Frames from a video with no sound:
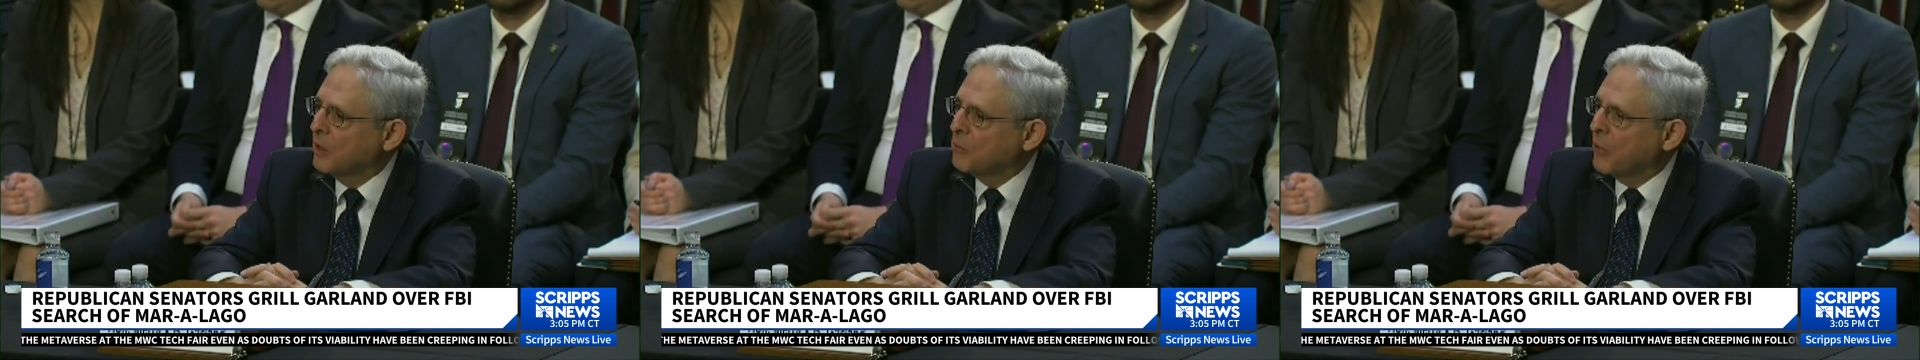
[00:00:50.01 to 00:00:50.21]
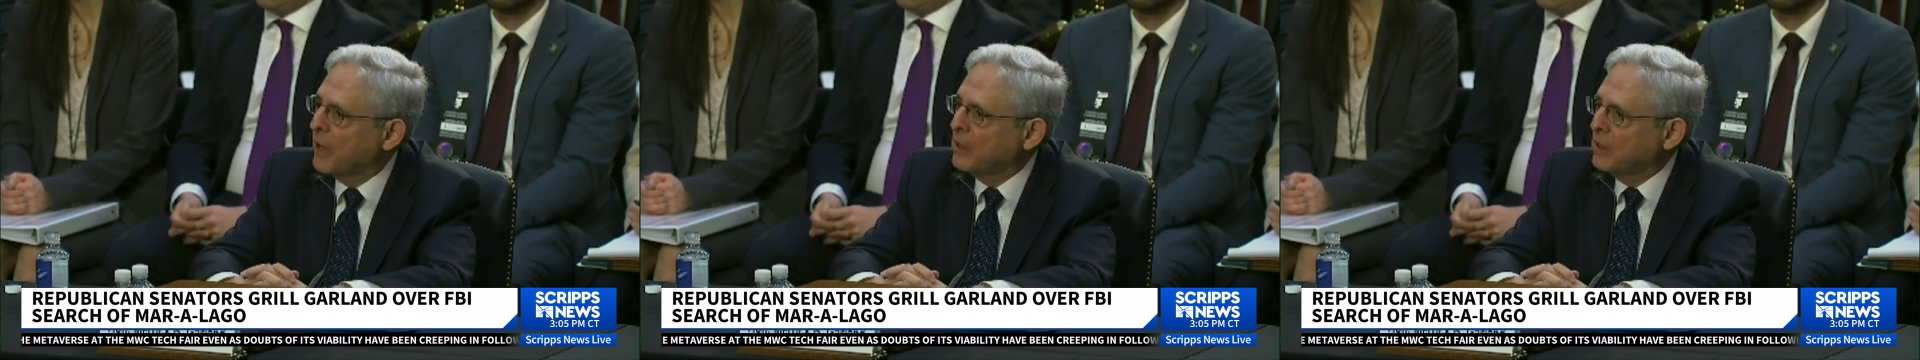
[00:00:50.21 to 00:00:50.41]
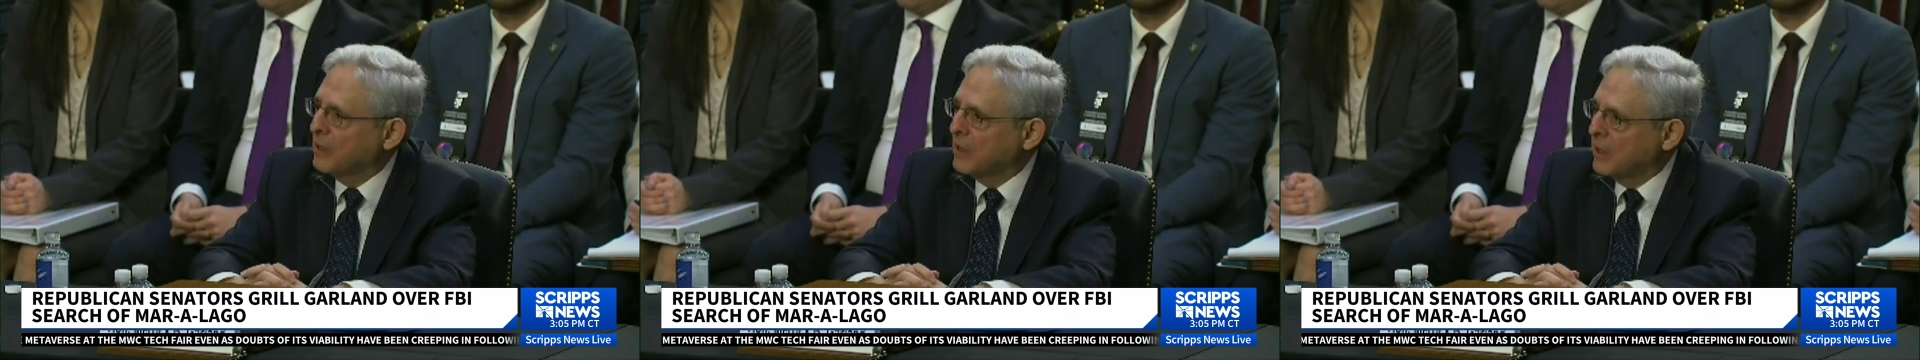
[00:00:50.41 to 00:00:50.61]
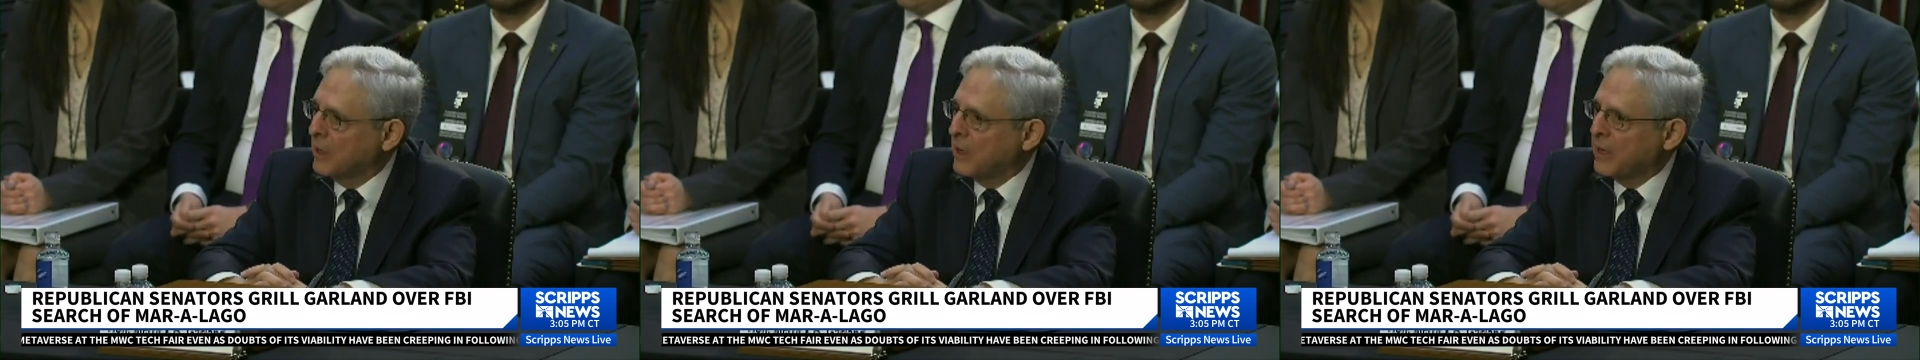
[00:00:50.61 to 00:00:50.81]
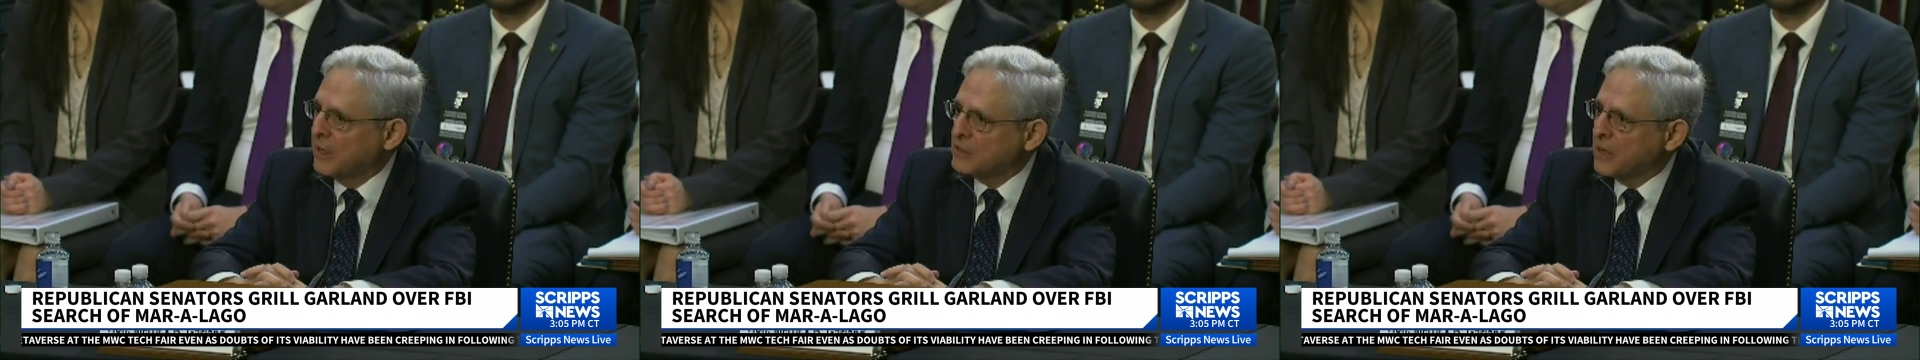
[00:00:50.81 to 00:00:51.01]
But
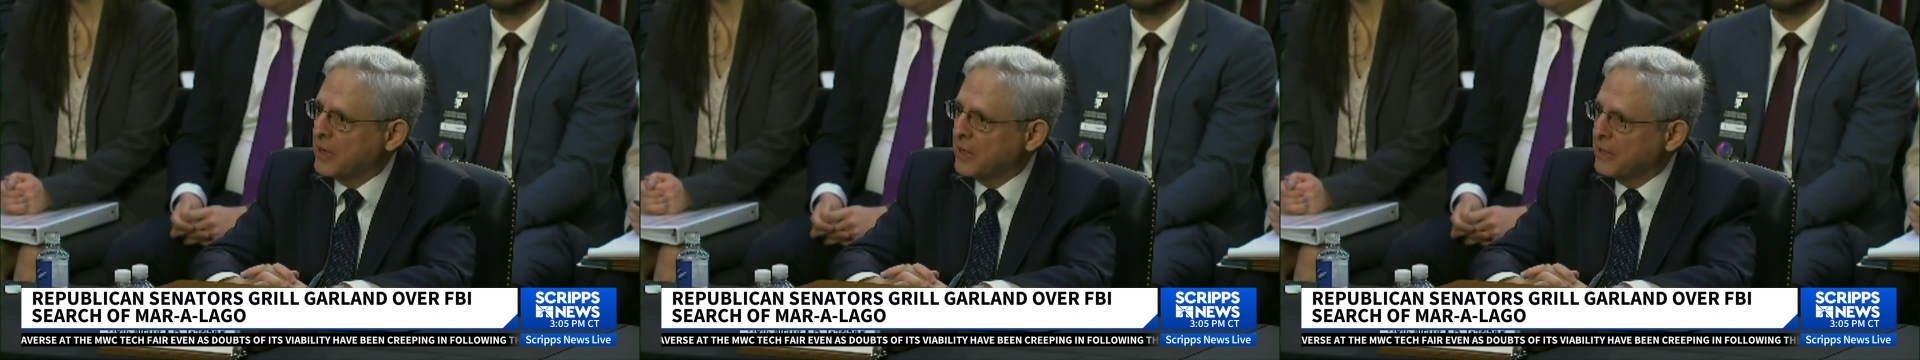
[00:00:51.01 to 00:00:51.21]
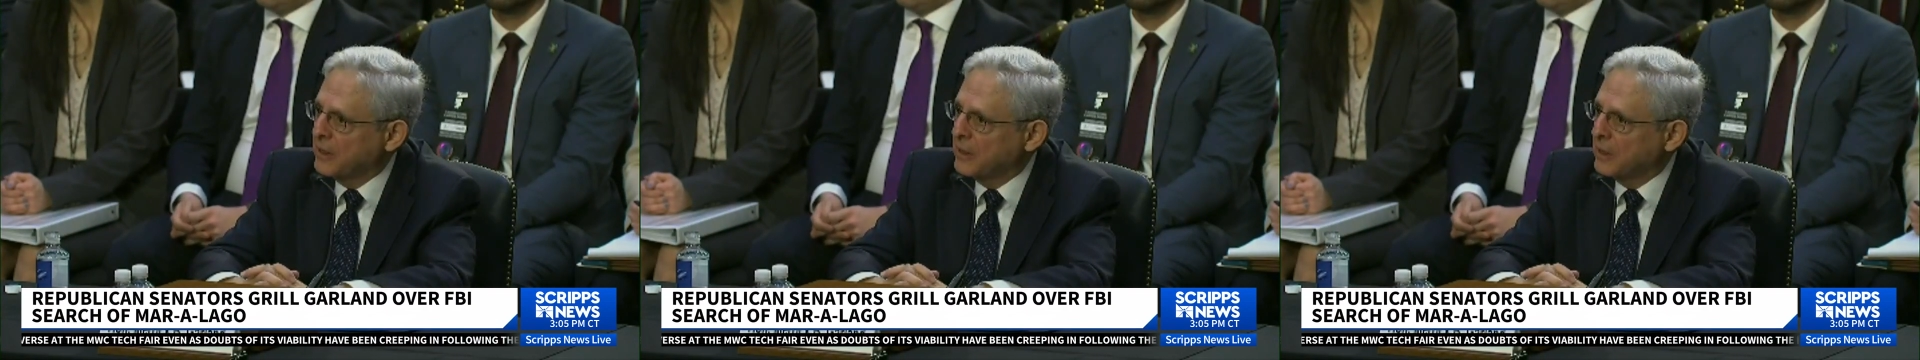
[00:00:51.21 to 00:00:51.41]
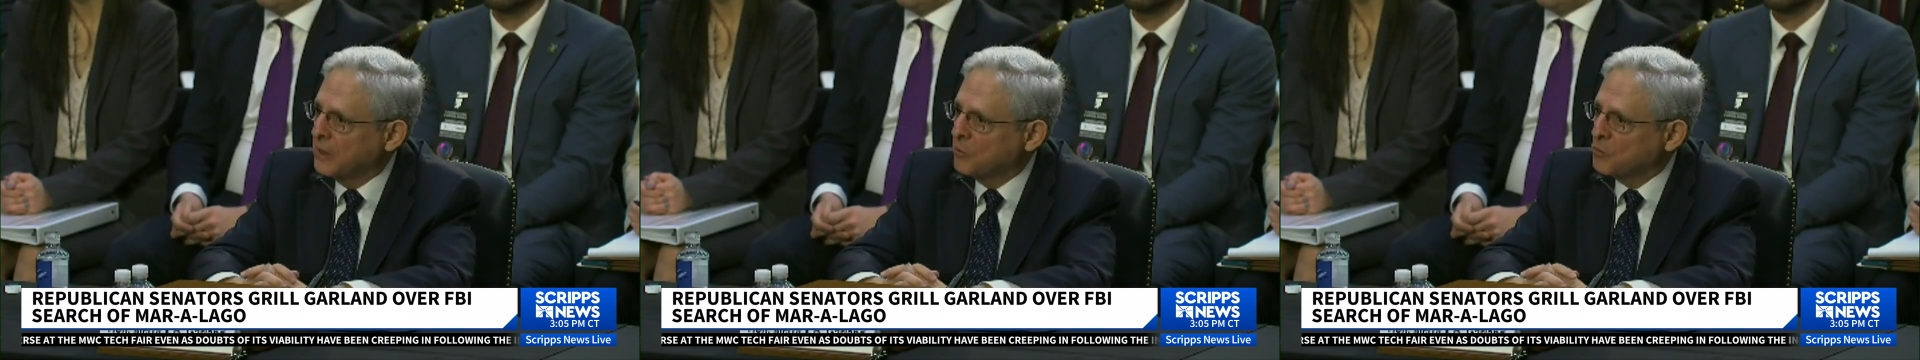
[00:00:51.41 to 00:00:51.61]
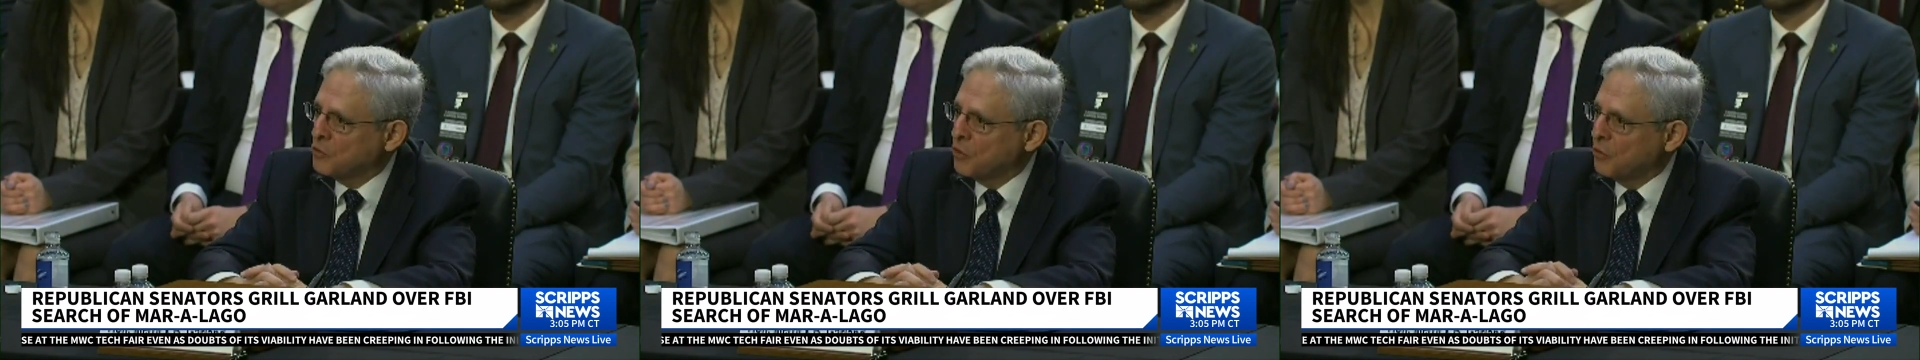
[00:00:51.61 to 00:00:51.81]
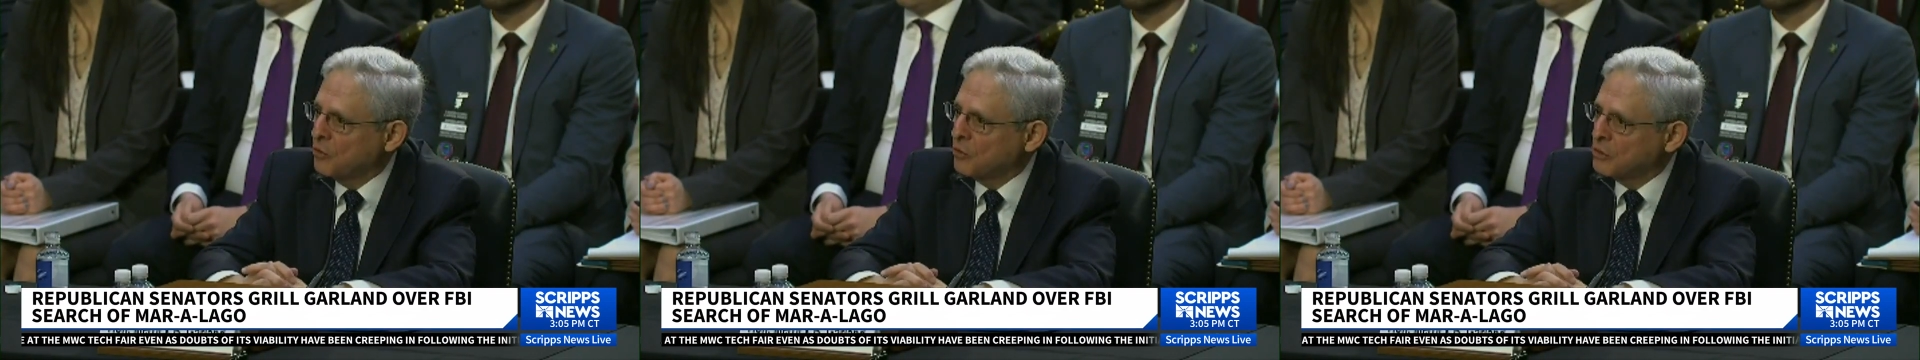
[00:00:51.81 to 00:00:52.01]
as I
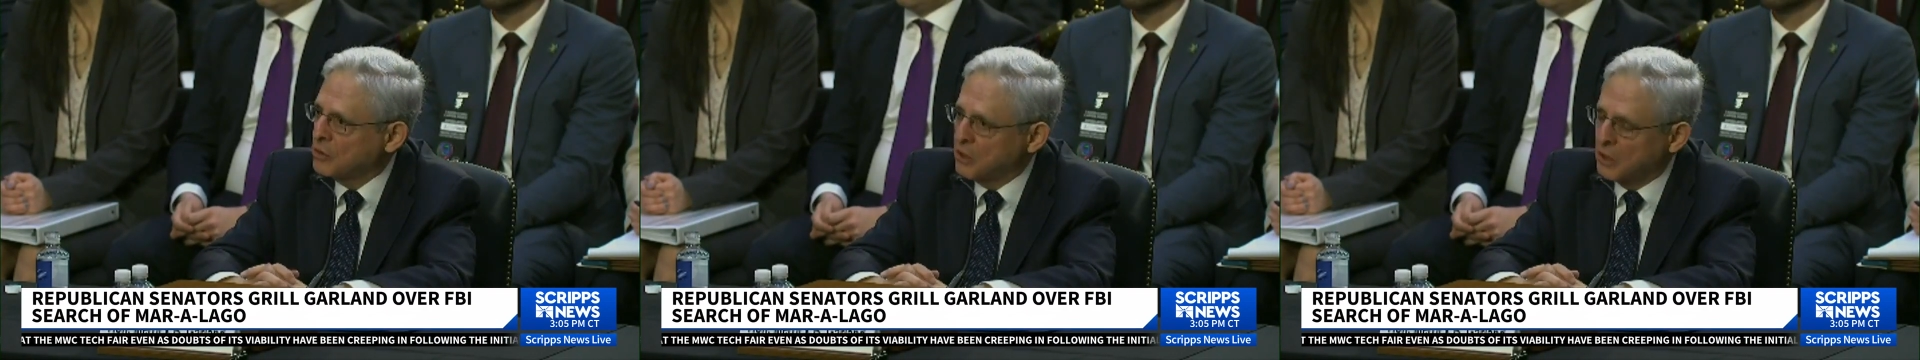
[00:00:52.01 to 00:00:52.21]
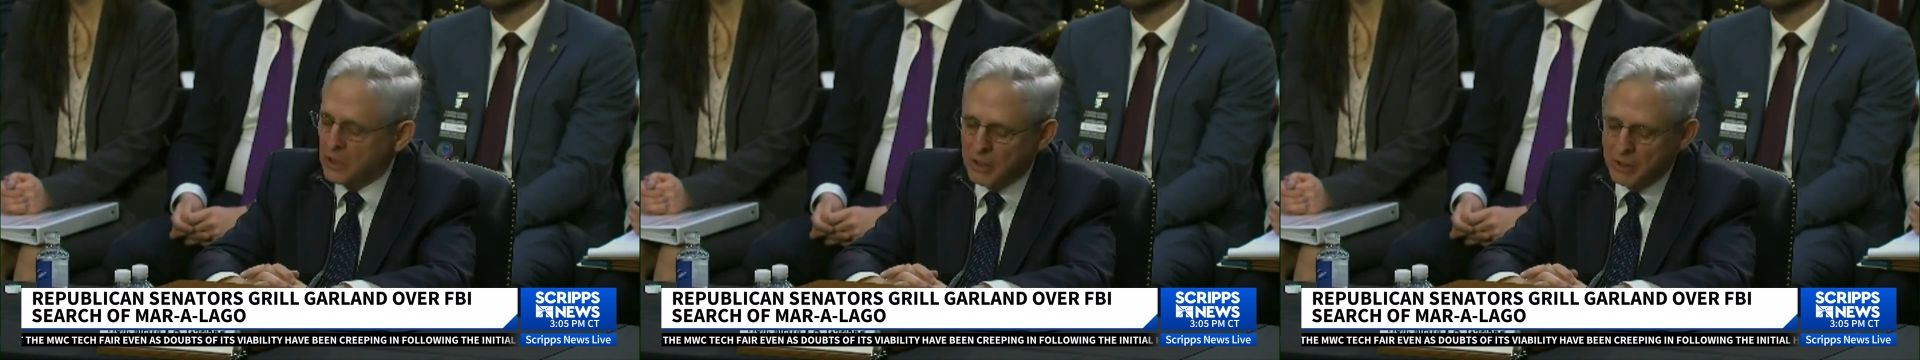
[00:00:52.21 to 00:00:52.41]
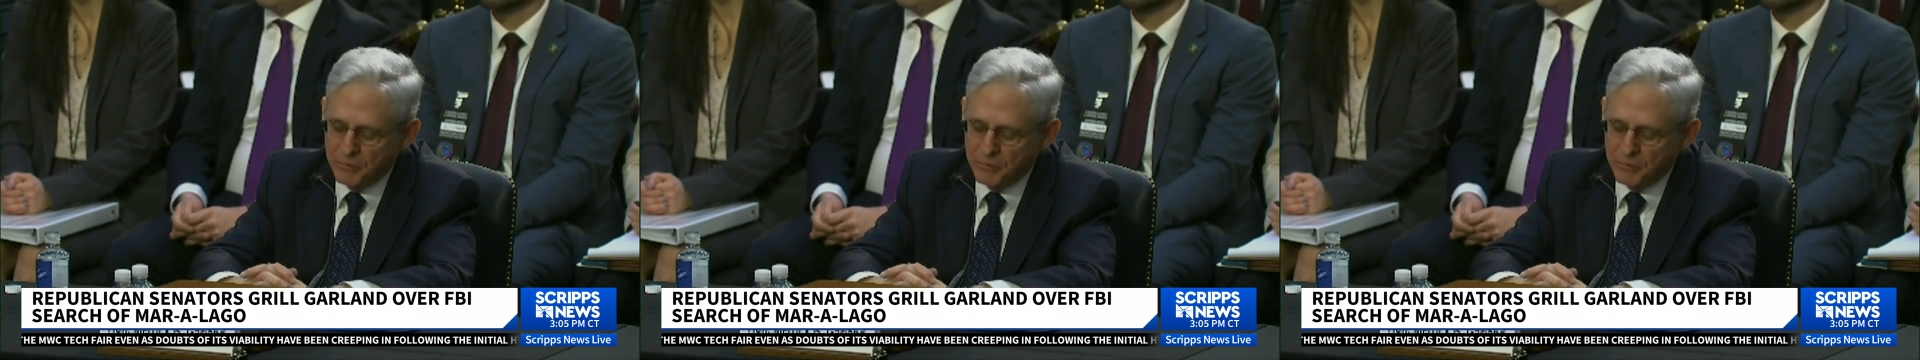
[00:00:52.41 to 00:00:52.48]
told